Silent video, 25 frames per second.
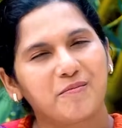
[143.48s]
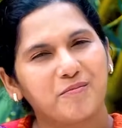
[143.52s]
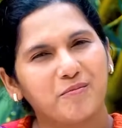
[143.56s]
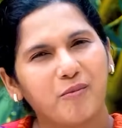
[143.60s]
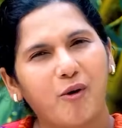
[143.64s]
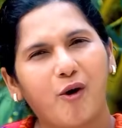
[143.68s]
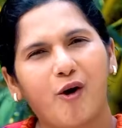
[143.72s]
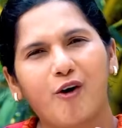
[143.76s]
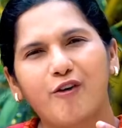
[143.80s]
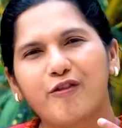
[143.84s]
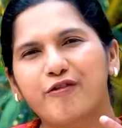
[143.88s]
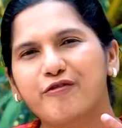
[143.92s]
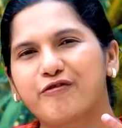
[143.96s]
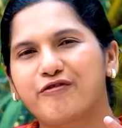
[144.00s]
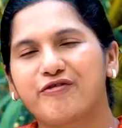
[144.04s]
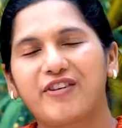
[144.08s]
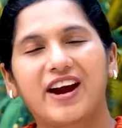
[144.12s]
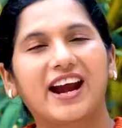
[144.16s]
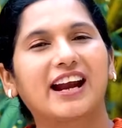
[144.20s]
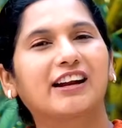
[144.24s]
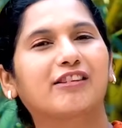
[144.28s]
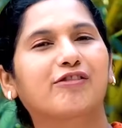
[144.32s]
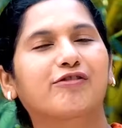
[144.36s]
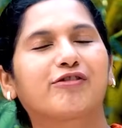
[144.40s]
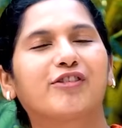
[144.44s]
more
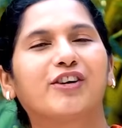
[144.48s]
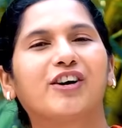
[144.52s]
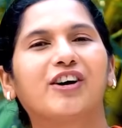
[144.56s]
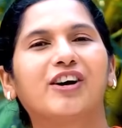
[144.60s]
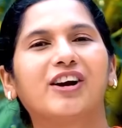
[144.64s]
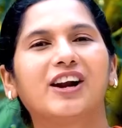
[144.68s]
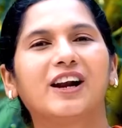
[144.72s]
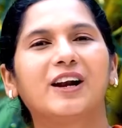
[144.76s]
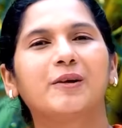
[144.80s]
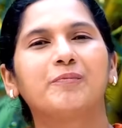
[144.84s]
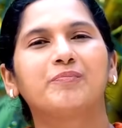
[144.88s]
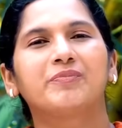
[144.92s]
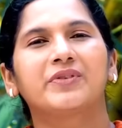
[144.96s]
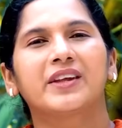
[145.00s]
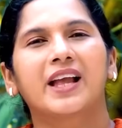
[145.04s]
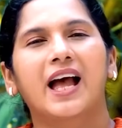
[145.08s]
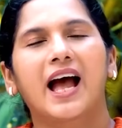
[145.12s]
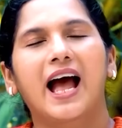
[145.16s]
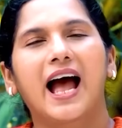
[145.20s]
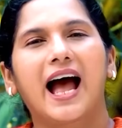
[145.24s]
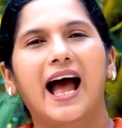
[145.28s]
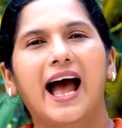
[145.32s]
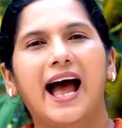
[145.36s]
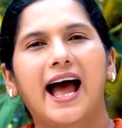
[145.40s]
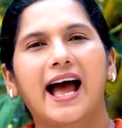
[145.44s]
faithful
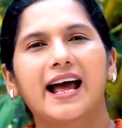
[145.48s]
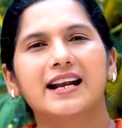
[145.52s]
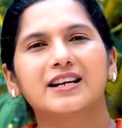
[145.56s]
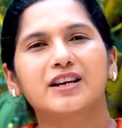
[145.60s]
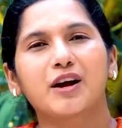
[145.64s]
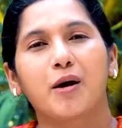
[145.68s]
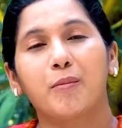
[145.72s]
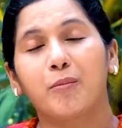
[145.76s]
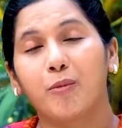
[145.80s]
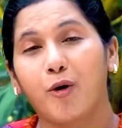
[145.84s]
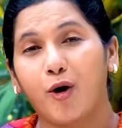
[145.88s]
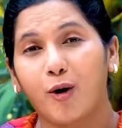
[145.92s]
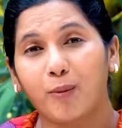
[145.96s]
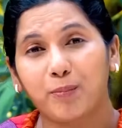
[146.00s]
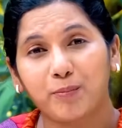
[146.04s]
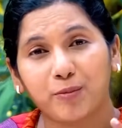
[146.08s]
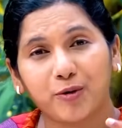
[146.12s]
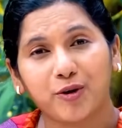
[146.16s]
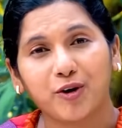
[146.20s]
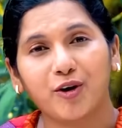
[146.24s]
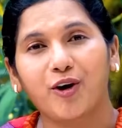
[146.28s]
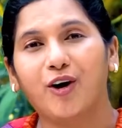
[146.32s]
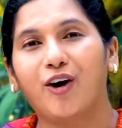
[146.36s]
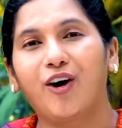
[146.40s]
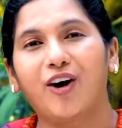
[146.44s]
and more
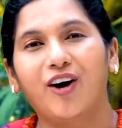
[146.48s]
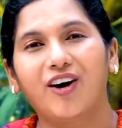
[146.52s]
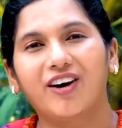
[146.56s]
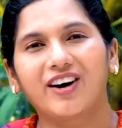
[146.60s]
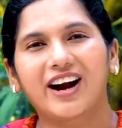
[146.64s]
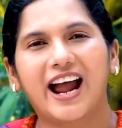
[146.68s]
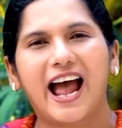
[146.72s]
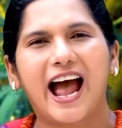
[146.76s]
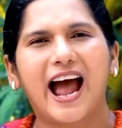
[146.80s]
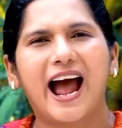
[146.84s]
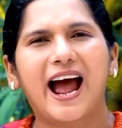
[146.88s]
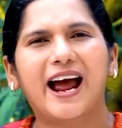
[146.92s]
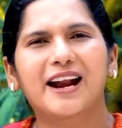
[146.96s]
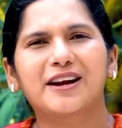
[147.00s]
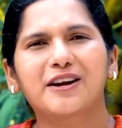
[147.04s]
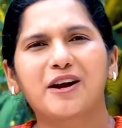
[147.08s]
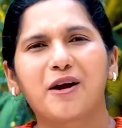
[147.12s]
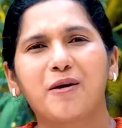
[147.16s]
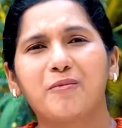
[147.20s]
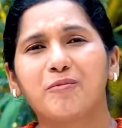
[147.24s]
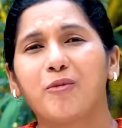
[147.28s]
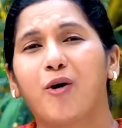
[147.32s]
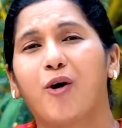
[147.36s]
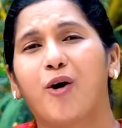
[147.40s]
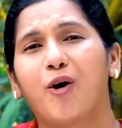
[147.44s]
pure and
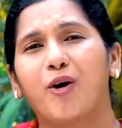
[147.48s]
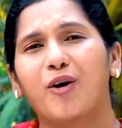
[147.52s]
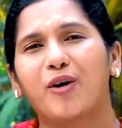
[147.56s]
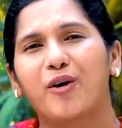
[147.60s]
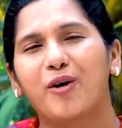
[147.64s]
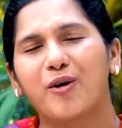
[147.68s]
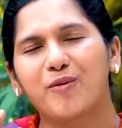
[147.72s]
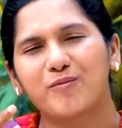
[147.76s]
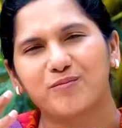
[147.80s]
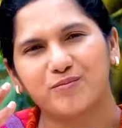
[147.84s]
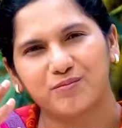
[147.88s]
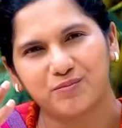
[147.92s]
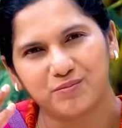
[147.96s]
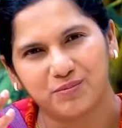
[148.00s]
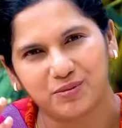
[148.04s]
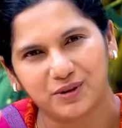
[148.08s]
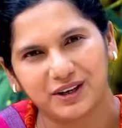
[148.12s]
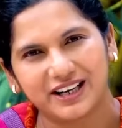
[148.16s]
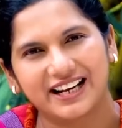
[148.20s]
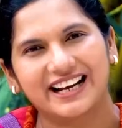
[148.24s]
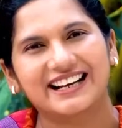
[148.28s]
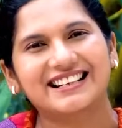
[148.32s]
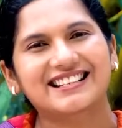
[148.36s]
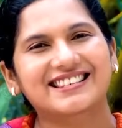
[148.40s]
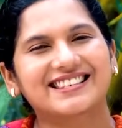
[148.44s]
more
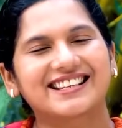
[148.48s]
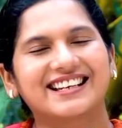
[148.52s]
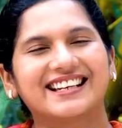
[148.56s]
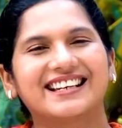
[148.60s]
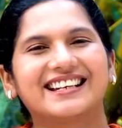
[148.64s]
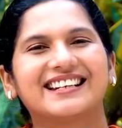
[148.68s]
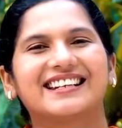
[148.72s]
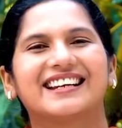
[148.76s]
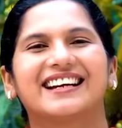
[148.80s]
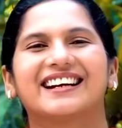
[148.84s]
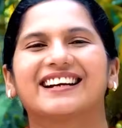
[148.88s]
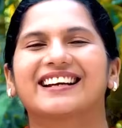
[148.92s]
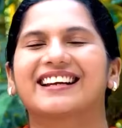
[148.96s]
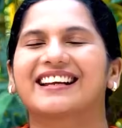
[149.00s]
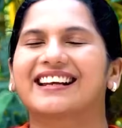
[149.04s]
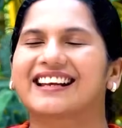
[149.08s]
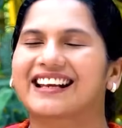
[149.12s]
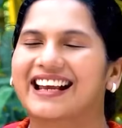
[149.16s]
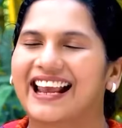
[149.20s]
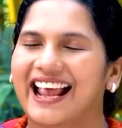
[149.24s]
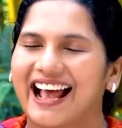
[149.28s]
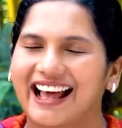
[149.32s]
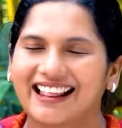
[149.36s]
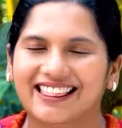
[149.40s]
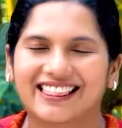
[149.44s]
blessed
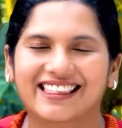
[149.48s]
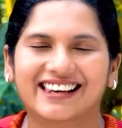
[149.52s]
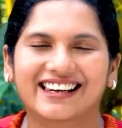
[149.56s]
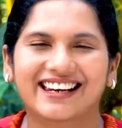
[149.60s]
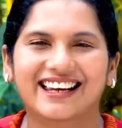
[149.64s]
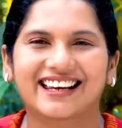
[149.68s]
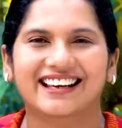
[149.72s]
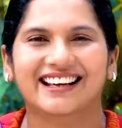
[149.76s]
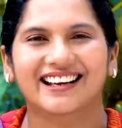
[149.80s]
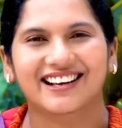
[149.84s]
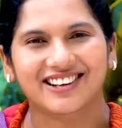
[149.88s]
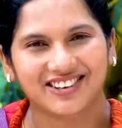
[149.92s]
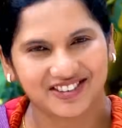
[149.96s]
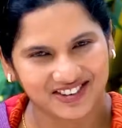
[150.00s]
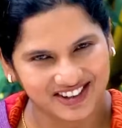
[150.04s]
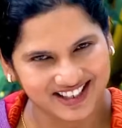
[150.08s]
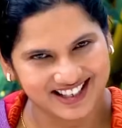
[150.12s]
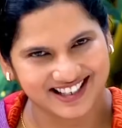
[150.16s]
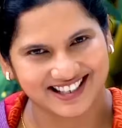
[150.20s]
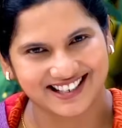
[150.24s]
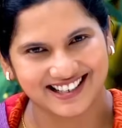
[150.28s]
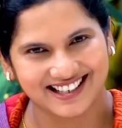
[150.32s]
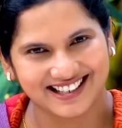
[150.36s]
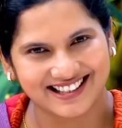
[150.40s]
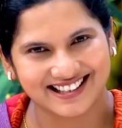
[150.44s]
Catholic
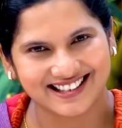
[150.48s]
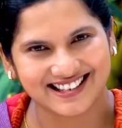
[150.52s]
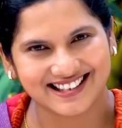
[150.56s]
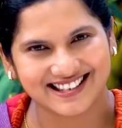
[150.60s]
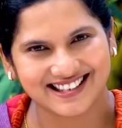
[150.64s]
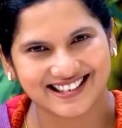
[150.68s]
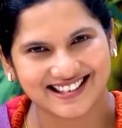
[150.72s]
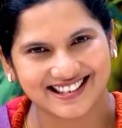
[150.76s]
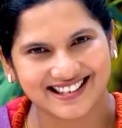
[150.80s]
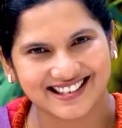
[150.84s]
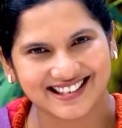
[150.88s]
Christians.